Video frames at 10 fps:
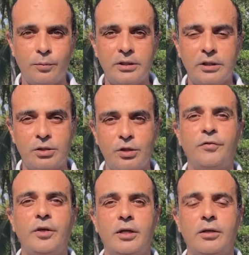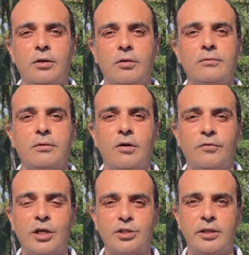with a certificate
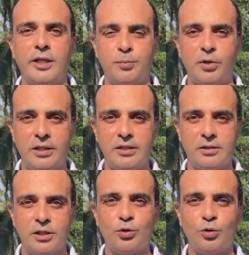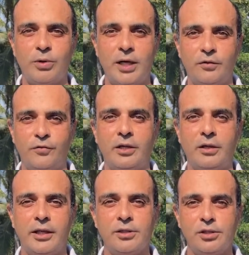of Russian expertise issued by the
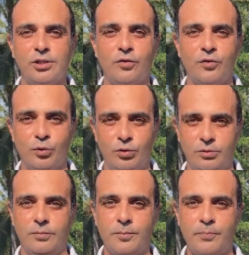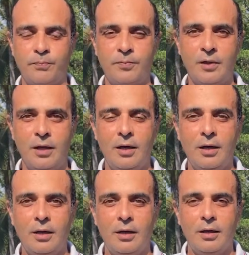Federal Agency of Tourism.
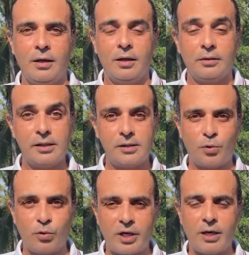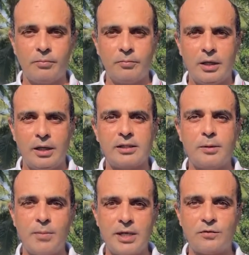This program has
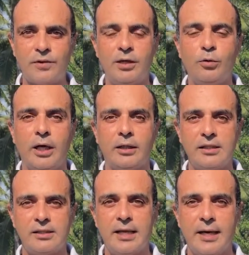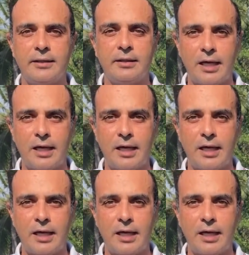immense value at this date and